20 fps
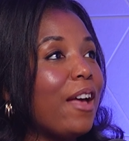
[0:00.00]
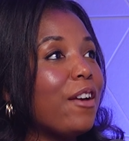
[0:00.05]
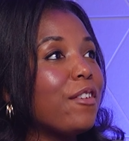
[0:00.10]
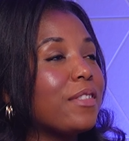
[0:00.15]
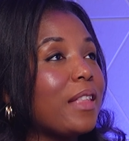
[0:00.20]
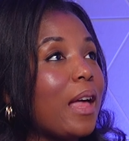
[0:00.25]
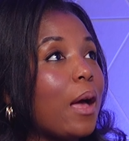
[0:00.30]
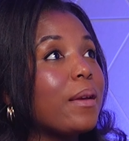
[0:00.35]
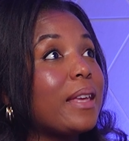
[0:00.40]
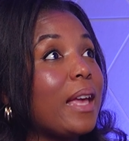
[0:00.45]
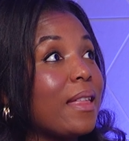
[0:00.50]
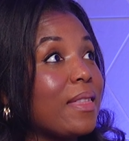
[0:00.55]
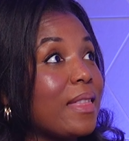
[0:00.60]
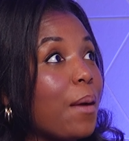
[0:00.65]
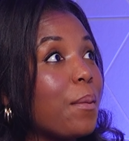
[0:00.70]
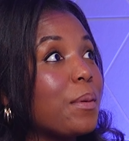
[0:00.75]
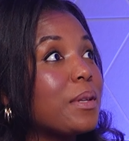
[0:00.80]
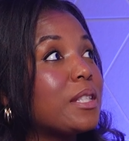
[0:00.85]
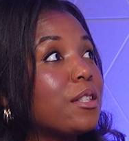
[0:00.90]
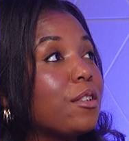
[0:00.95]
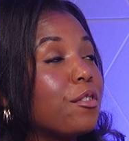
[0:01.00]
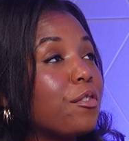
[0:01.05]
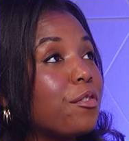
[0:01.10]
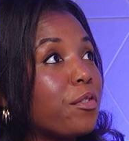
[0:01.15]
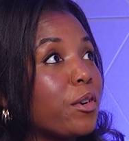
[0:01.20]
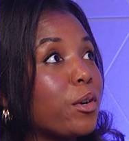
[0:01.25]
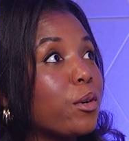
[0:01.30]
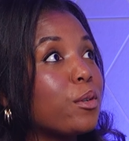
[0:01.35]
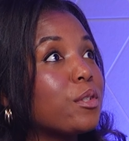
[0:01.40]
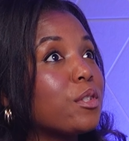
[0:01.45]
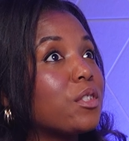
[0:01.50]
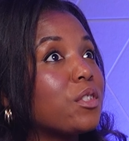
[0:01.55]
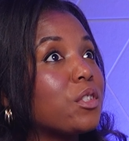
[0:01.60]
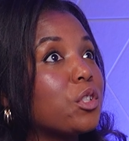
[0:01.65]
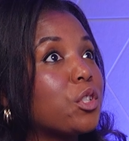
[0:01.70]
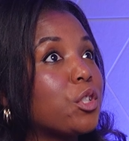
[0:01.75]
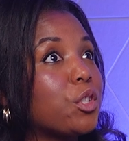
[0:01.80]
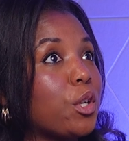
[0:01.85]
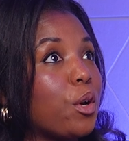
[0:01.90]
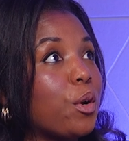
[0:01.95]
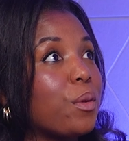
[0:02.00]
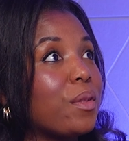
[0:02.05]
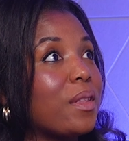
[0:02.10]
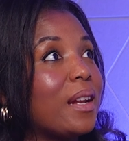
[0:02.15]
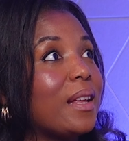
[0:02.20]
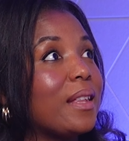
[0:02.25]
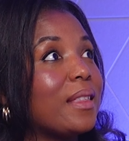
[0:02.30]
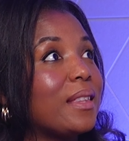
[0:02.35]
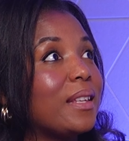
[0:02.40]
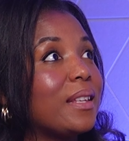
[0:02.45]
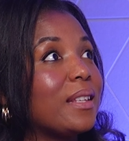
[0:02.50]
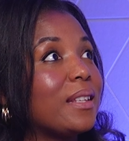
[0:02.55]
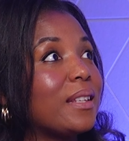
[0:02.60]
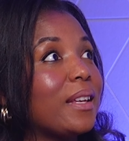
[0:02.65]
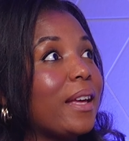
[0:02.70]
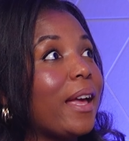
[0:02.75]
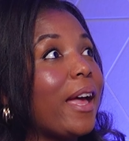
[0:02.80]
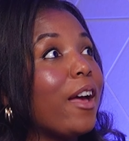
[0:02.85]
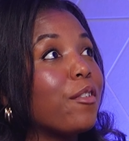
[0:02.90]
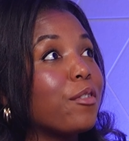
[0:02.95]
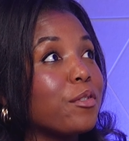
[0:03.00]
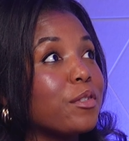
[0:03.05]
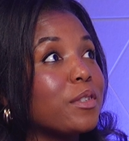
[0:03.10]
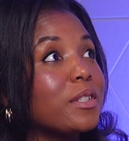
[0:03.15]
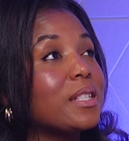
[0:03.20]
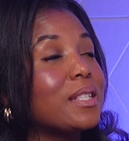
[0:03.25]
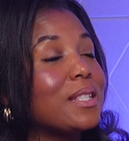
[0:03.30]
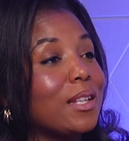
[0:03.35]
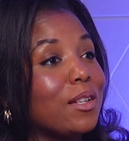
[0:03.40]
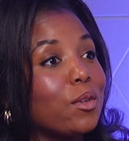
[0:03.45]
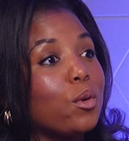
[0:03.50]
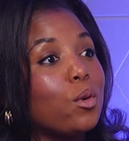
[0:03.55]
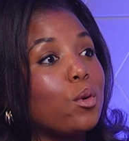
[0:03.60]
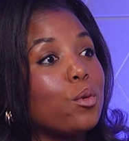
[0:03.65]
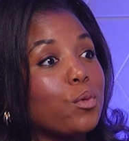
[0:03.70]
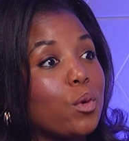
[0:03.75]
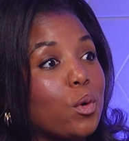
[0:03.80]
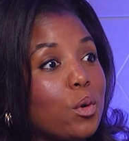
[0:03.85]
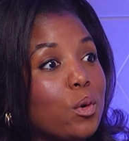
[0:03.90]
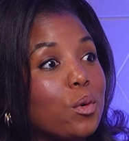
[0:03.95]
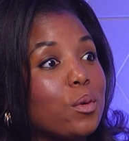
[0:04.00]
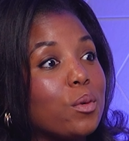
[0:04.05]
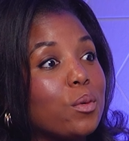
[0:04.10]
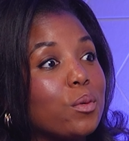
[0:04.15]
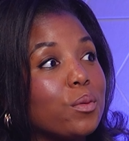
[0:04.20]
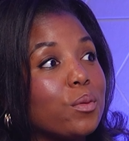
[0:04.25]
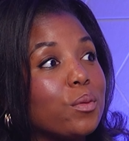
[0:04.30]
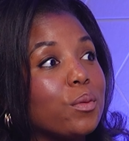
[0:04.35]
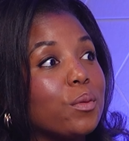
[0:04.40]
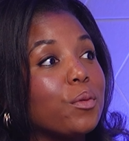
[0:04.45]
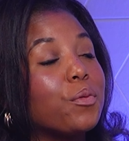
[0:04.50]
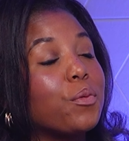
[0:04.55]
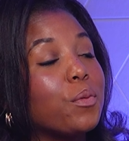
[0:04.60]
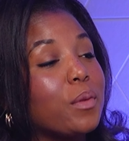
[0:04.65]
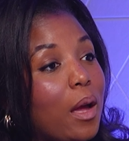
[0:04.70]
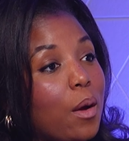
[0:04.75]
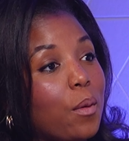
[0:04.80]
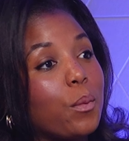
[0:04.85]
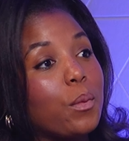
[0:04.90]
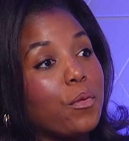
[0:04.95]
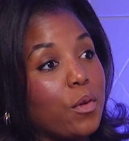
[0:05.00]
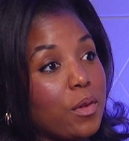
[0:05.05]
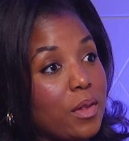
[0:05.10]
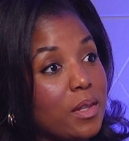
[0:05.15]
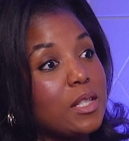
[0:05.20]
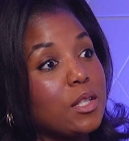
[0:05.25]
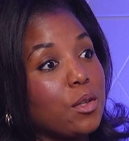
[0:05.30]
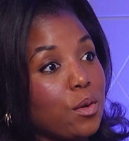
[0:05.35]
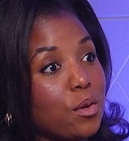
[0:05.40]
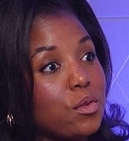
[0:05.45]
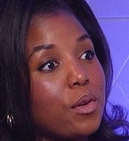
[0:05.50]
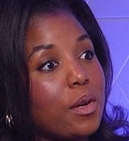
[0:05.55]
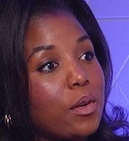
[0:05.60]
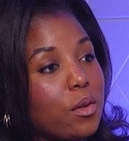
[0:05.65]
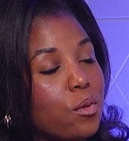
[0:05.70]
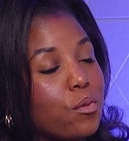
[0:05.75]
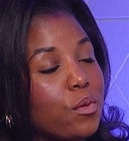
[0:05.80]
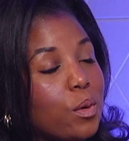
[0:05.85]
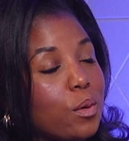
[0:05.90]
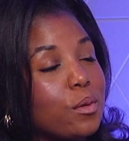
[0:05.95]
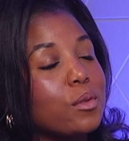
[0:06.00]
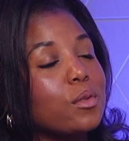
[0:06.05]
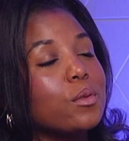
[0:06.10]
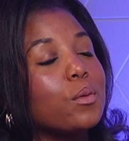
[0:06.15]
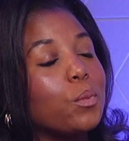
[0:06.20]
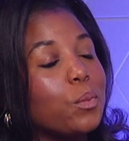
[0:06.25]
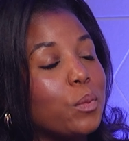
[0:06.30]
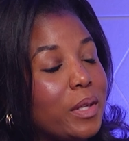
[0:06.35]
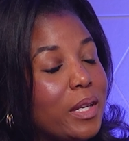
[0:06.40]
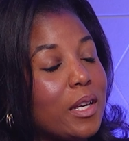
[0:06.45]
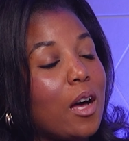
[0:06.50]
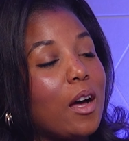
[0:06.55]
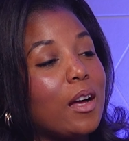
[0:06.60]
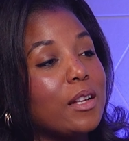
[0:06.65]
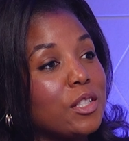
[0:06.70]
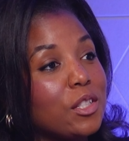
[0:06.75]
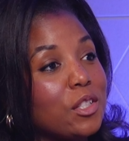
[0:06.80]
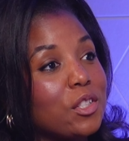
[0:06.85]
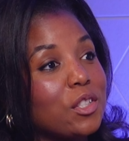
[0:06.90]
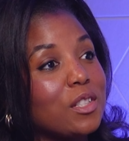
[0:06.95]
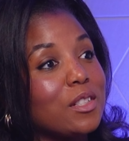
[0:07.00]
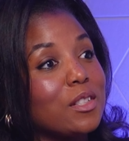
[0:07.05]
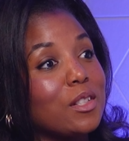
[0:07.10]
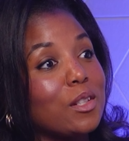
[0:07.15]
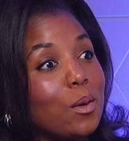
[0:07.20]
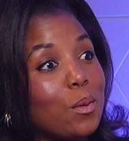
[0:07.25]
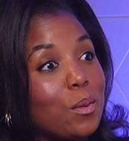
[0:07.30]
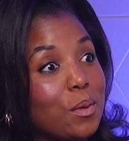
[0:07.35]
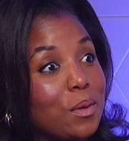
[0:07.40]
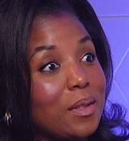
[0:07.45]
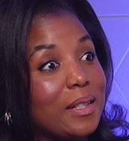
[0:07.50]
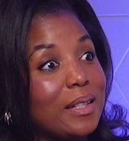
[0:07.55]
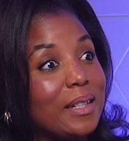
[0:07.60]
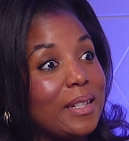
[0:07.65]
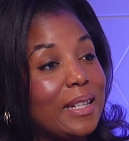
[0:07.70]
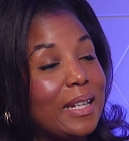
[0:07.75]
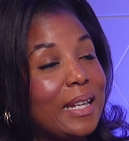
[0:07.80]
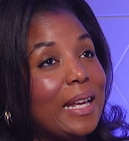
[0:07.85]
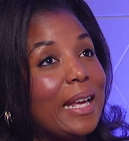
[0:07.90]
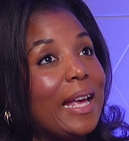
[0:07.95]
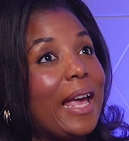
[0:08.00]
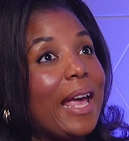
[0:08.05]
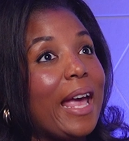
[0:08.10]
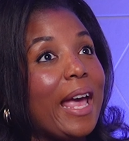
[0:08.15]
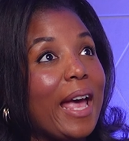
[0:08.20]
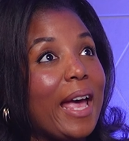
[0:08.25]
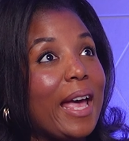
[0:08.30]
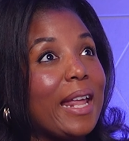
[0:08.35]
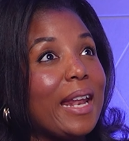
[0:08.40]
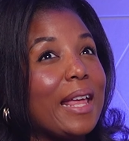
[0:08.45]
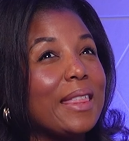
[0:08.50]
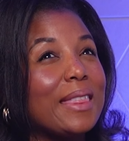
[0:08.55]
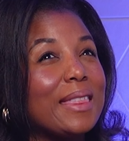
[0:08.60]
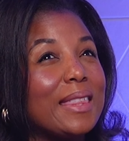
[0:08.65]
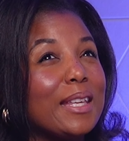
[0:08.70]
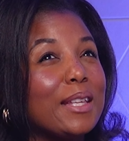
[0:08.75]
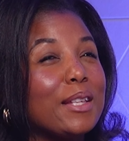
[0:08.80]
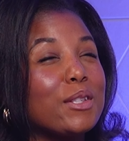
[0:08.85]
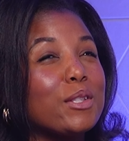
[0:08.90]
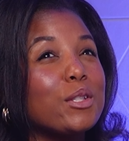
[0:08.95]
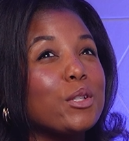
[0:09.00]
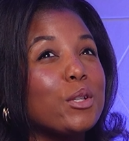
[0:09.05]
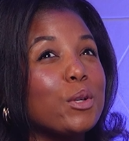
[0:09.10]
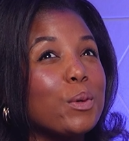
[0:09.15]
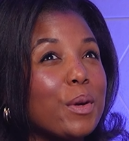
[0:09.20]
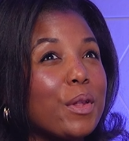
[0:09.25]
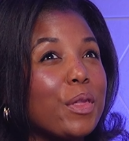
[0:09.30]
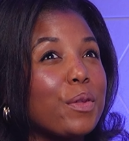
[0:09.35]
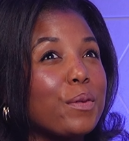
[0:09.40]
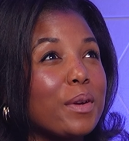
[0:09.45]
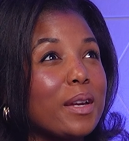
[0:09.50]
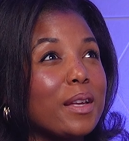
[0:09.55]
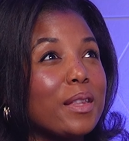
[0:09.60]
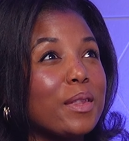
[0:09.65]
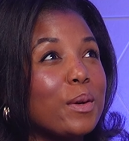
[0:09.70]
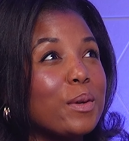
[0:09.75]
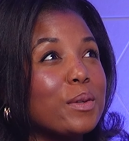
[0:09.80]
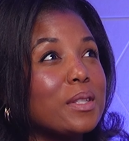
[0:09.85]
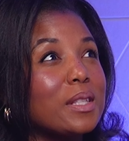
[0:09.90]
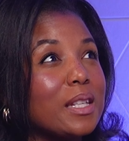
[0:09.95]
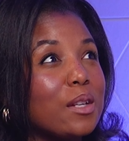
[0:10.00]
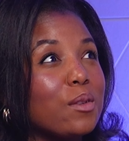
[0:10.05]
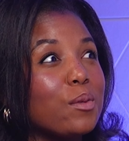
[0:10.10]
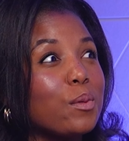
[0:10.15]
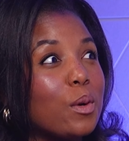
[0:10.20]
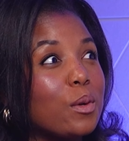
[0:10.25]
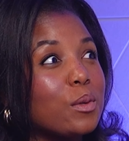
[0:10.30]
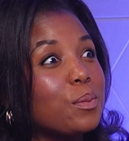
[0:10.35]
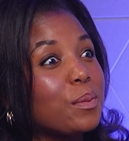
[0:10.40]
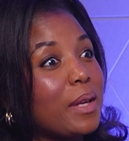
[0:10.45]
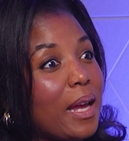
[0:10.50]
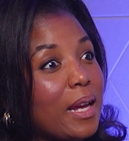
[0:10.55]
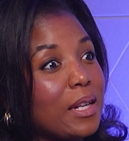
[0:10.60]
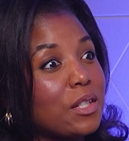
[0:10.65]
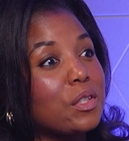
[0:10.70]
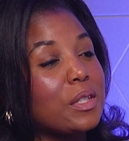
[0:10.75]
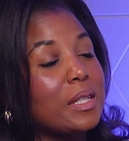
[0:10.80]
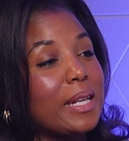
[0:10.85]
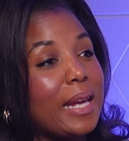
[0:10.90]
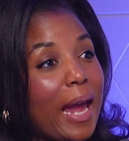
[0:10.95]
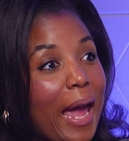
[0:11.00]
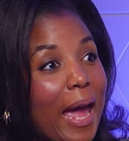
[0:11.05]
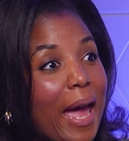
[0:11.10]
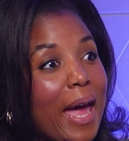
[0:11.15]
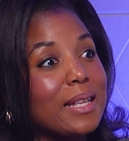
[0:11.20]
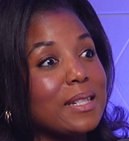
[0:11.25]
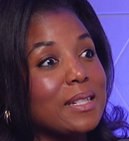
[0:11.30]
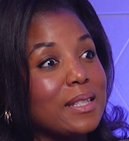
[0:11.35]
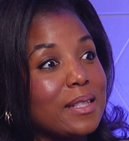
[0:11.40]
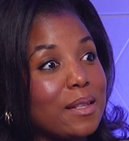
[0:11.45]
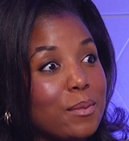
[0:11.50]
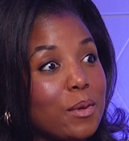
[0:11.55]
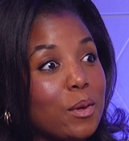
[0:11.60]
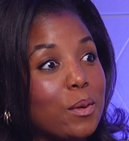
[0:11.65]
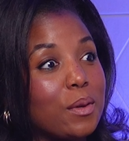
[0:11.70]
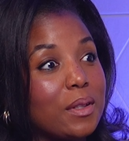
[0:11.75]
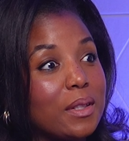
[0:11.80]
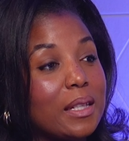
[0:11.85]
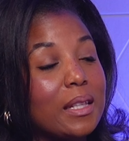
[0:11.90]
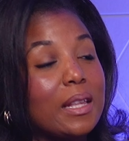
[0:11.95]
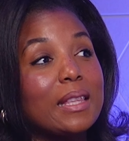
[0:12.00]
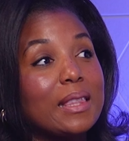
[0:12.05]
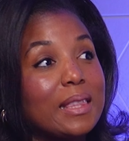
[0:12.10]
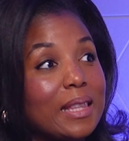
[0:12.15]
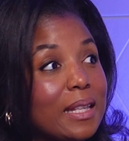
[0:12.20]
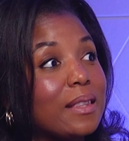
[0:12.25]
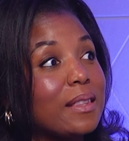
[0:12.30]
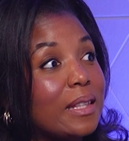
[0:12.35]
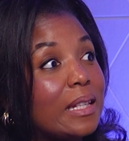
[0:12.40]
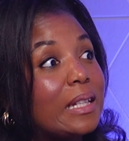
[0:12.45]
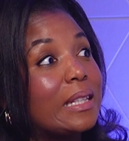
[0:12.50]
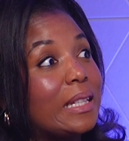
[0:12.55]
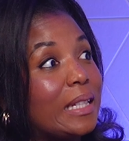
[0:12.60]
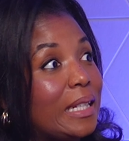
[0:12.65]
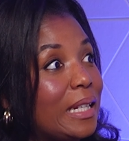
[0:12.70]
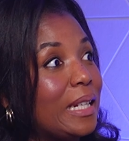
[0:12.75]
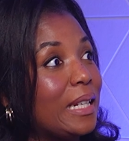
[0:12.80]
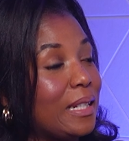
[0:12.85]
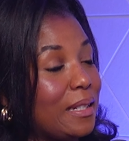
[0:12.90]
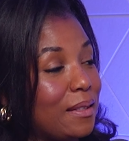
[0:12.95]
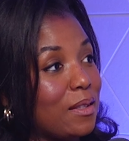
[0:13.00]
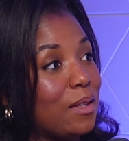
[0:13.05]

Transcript: If that yeah, that was the first show that I think every single role that for the series regular roles, we auditioned locally. And I think two or three of those lead roles, we actually cast them locally. Like the, the lead,